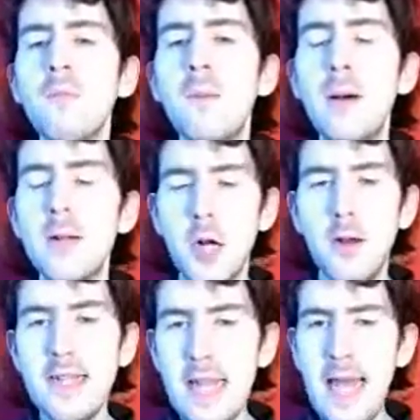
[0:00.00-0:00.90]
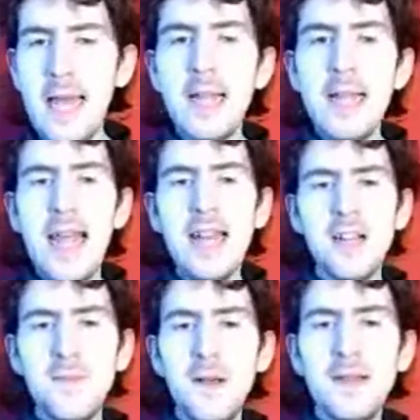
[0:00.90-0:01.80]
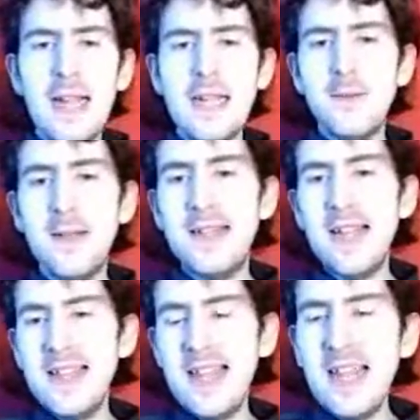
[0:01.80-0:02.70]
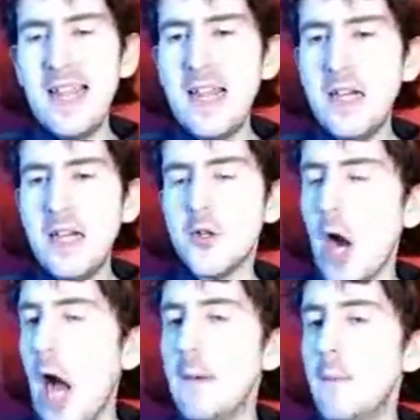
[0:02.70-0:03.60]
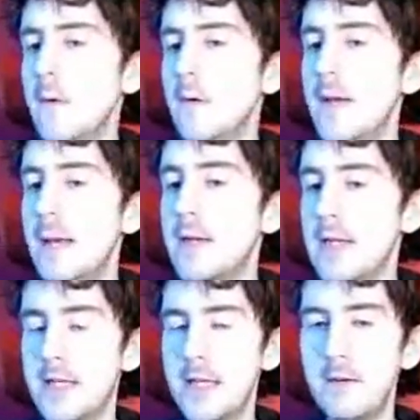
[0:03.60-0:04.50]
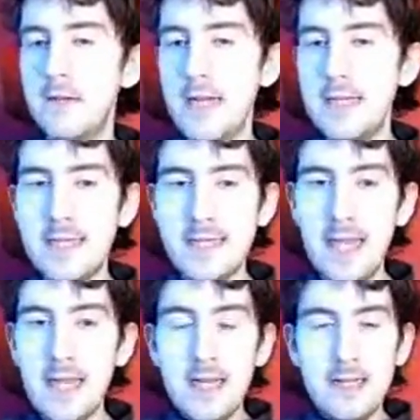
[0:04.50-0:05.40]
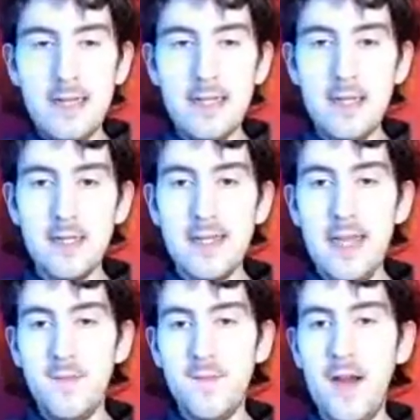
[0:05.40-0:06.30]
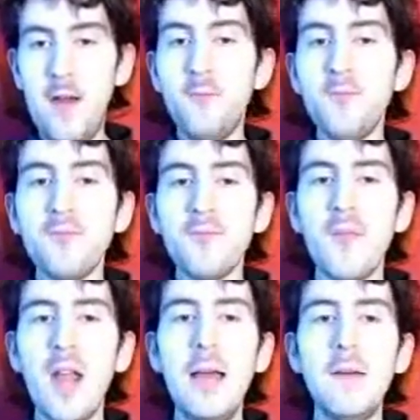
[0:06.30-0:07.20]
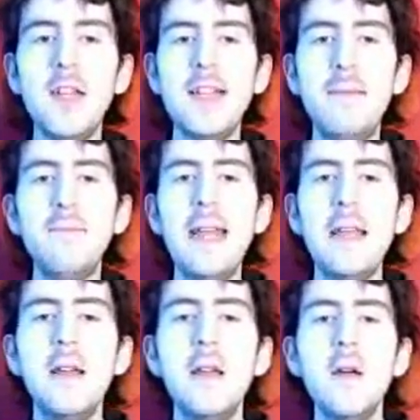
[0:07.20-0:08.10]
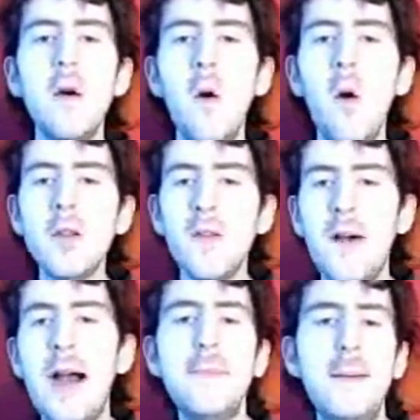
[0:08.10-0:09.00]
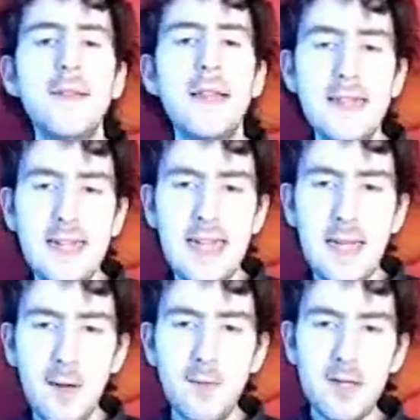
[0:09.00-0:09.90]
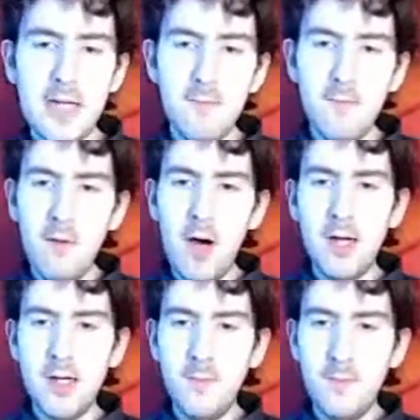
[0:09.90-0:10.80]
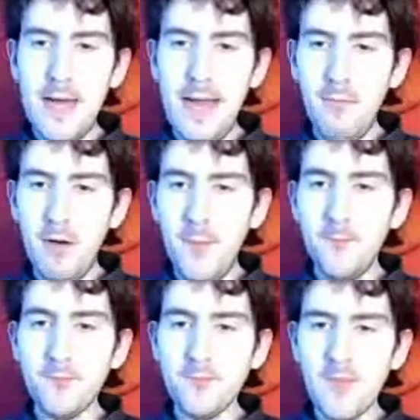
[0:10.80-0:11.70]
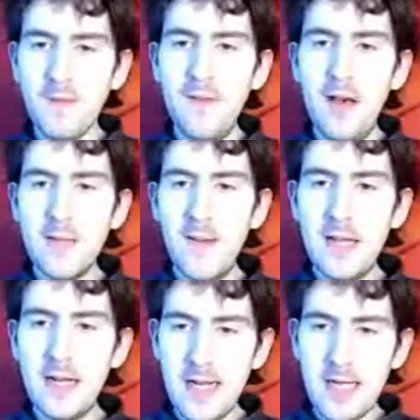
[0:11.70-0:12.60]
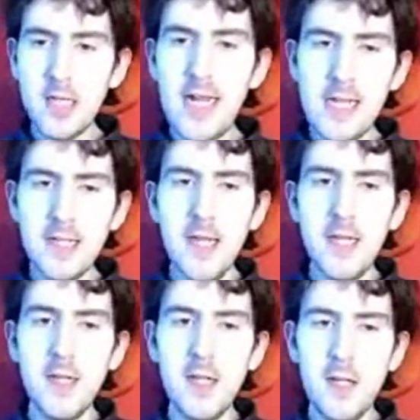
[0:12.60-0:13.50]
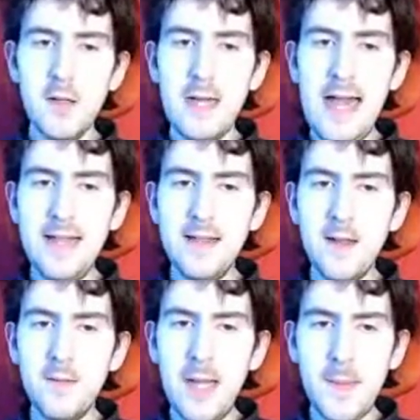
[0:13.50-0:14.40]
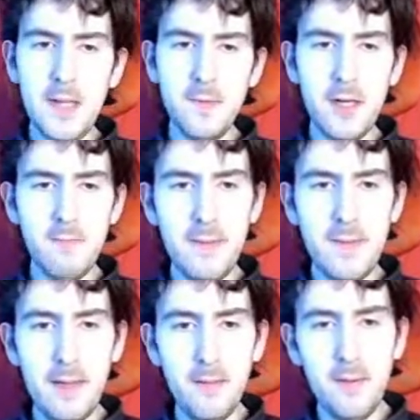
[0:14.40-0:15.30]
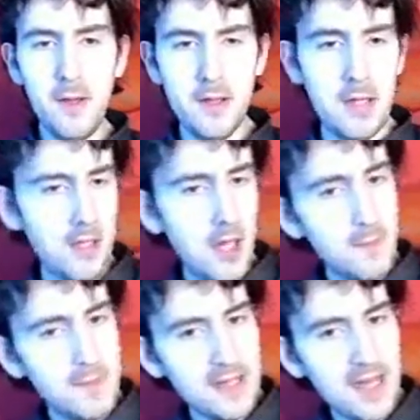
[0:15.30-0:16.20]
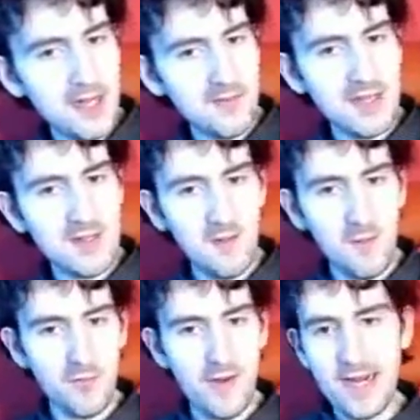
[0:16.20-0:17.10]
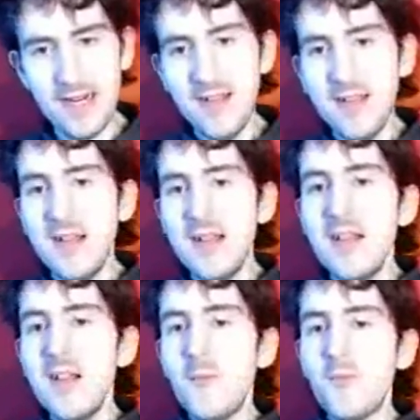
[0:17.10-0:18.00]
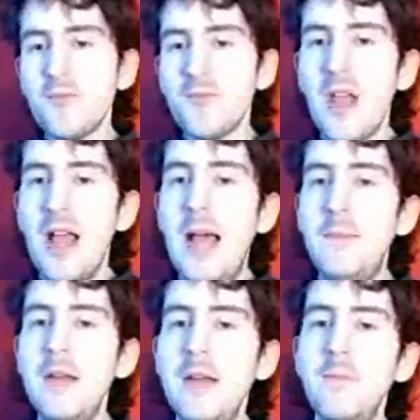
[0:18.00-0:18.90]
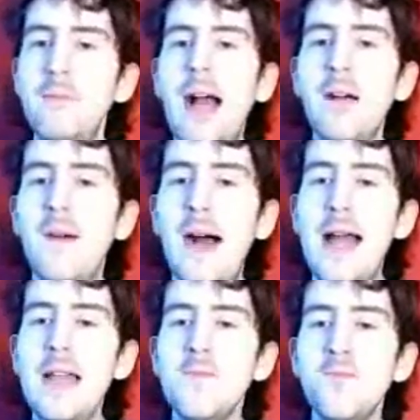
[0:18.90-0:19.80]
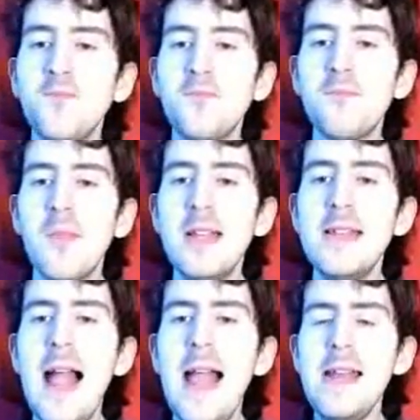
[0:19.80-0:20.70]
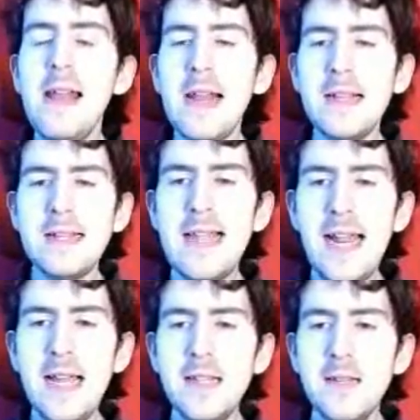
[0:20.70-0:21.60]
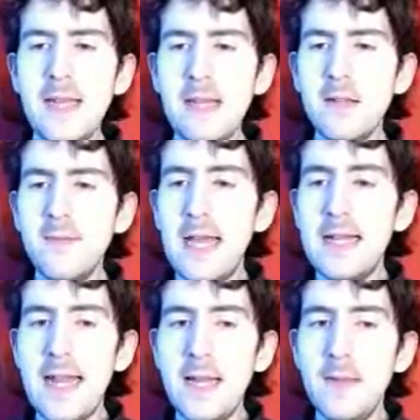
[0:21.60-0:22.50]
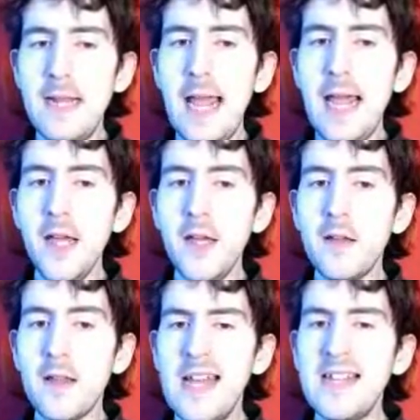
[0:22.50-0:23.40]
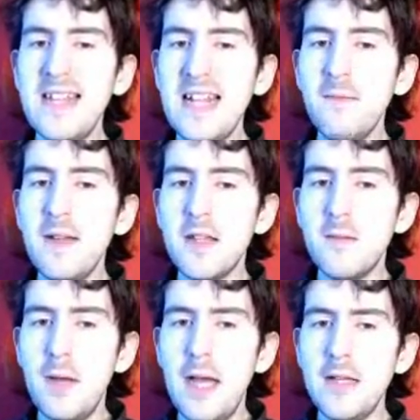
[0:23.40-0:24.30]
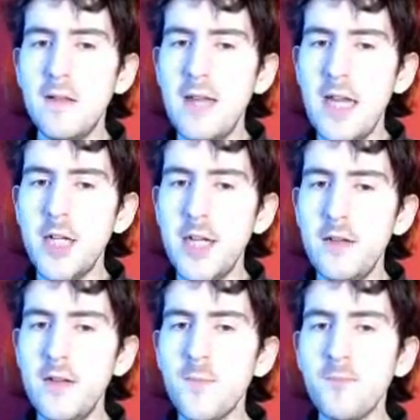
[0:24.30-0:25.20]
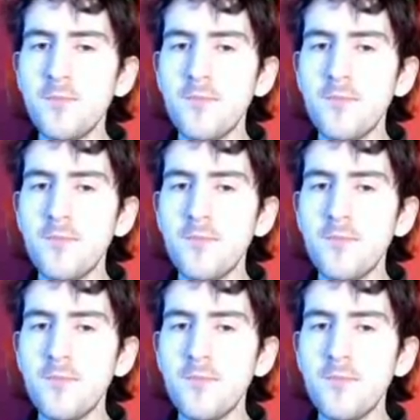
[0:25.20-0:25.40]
But majority of it just feels like another teen drama movie, which I don't need to sit through. Because then meet all the five members of the team, obviously one by one. First up is our leader Jason, who ends up having a run-in with a bit the cops after a school prank. Backfires. Then it's second to meet is Kimberly, who is dealing with some personal issues.